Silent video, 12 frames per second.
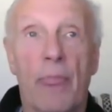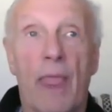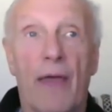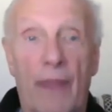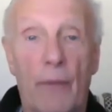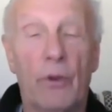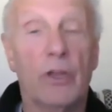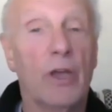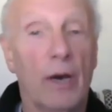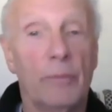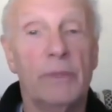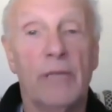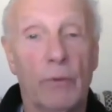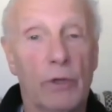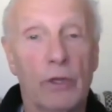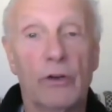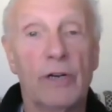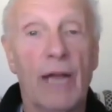And they would come and they would
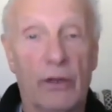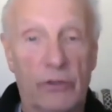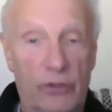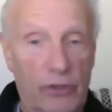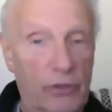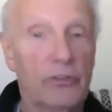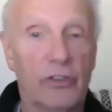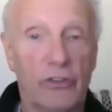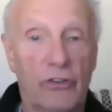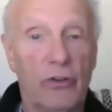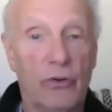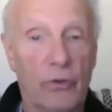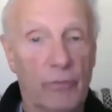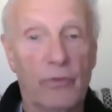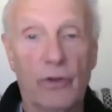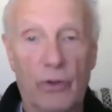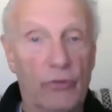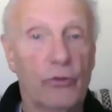learn how to use Continuum for
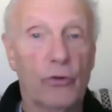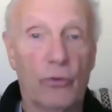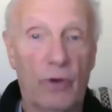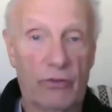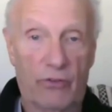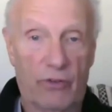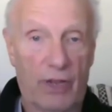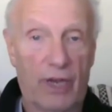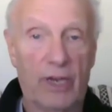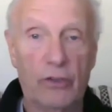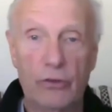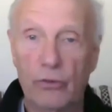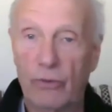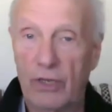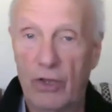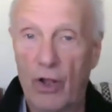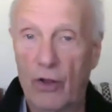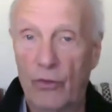those two reasons: how to
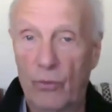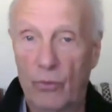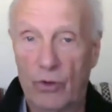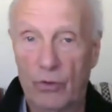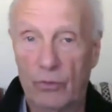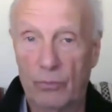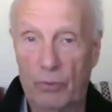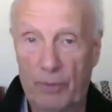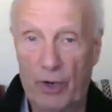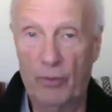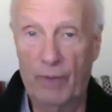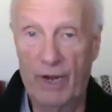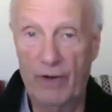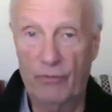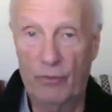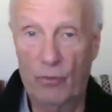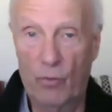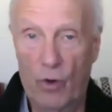integrate prepare a body
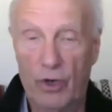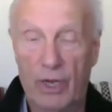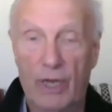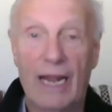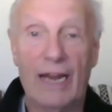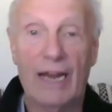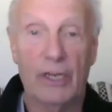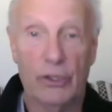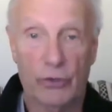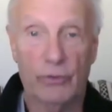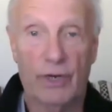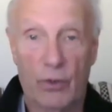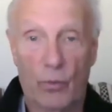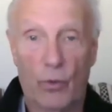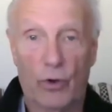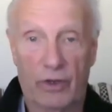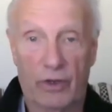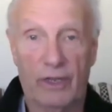for work, and how to integrate the
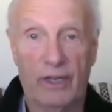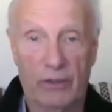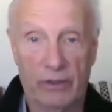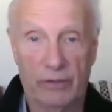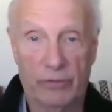work that they deliver.